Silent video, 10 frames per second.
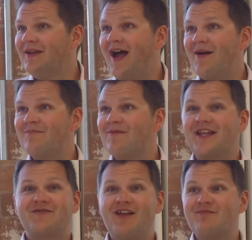
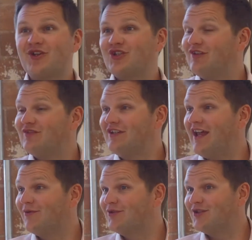That's very much shifted
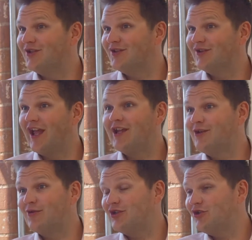now to the
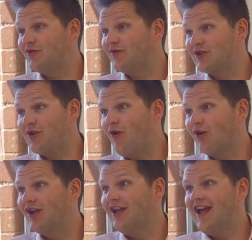age-old issue of
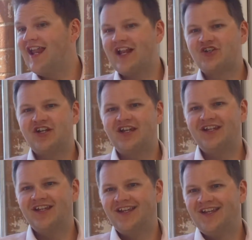stock and actually